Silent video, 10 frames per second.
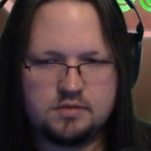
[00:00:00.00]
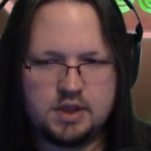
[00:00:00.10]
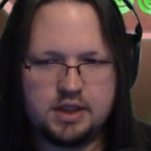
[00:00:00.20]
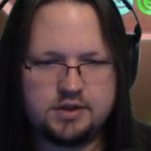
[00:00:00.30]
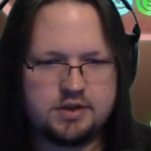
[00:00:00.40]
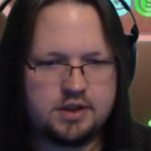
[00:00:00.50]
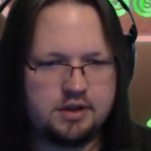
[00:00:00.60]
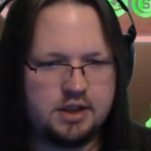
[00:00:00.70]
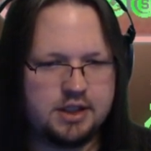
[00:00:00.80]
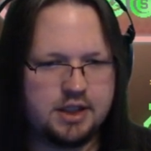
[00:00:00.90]
Nice
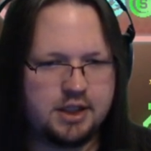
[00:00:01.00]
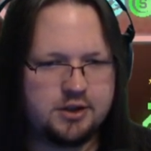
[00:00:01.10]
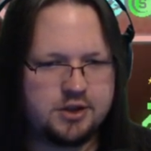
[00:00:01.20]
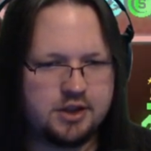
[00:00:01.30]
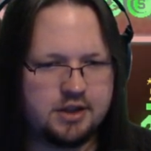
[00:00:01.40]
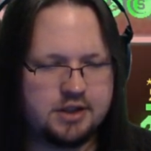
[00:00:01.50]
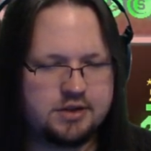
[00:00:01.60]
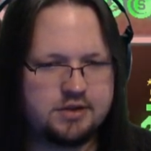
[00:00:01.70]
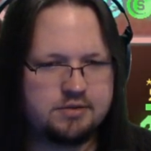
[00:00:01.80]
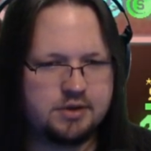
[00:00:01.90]
kill on that Engi.
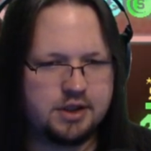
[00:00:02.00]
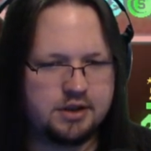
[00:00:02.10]
That's really